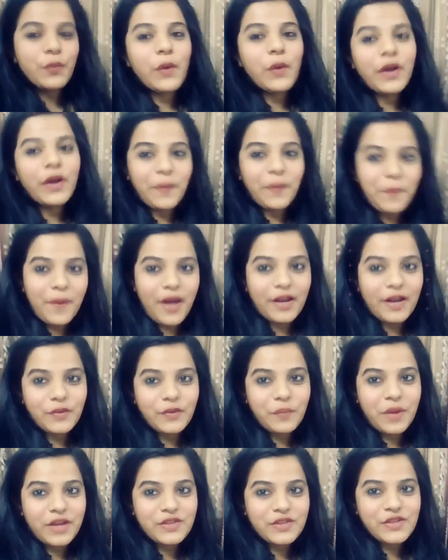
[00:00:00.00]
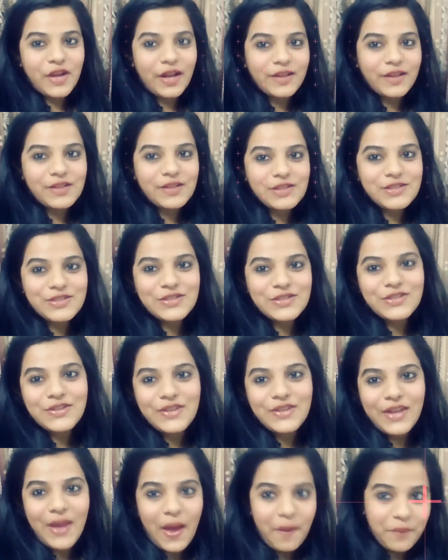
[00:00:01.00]
welcome back to my channel. So
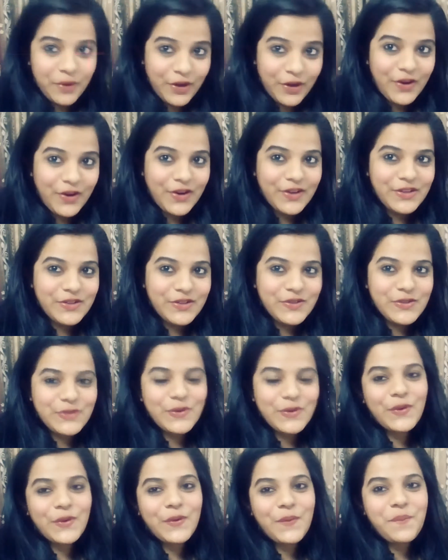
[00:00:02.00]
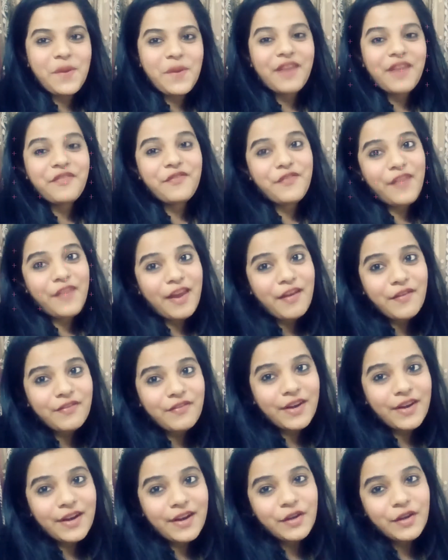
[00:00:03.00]
today I'm here to show you my
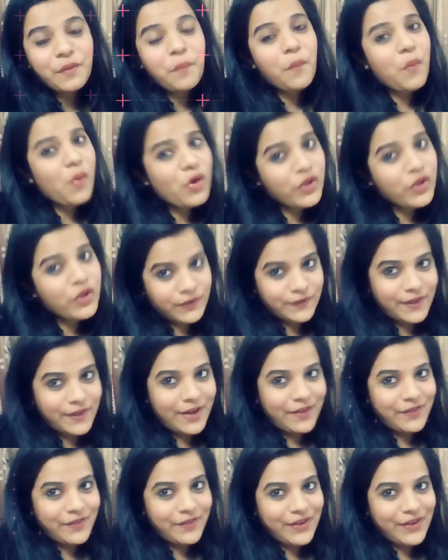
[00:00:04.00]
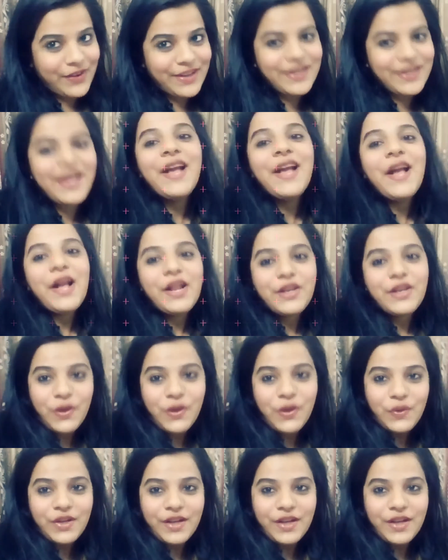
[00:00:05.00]
most favorite
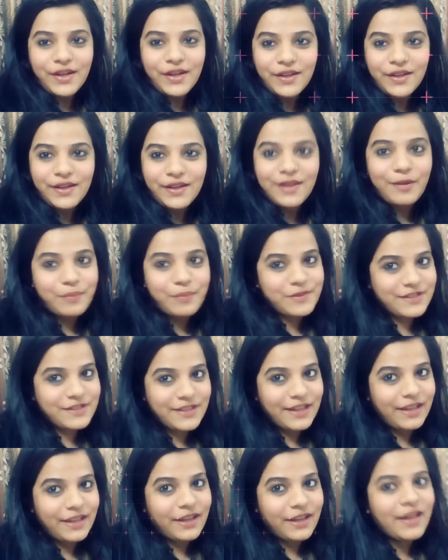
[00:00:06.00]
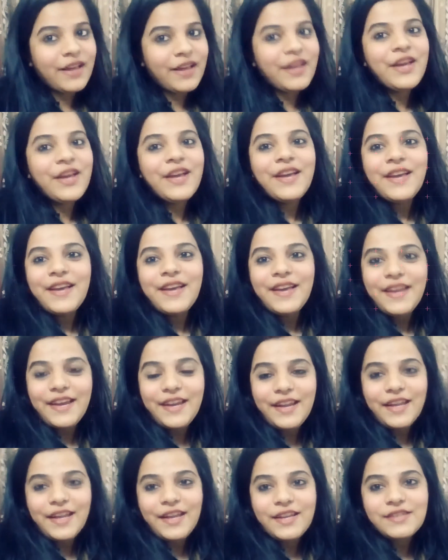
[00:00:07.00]
nude color lipstick.
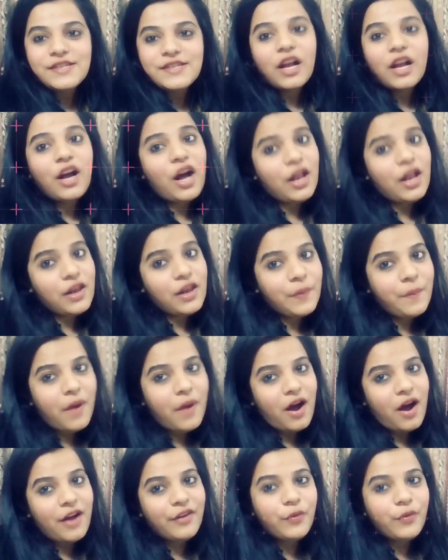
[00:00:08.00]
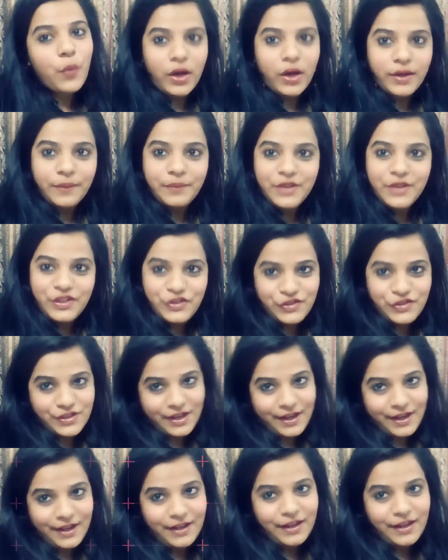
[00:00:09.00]
It is Color Bar Wannabe
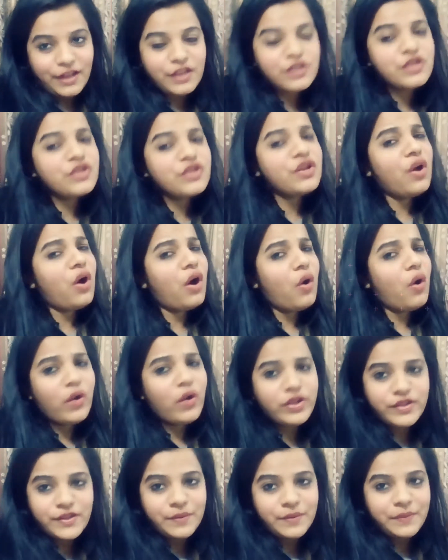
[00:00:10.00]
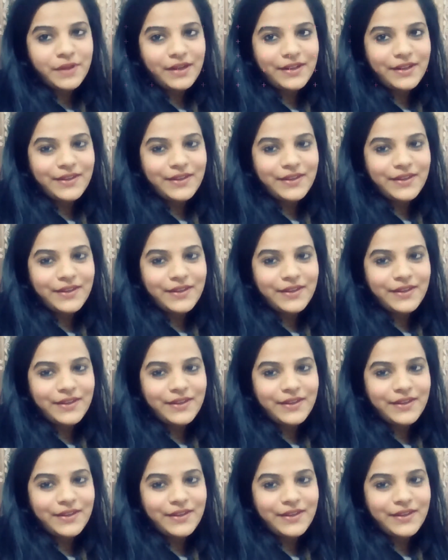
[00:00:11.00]
Shade. It's an awesome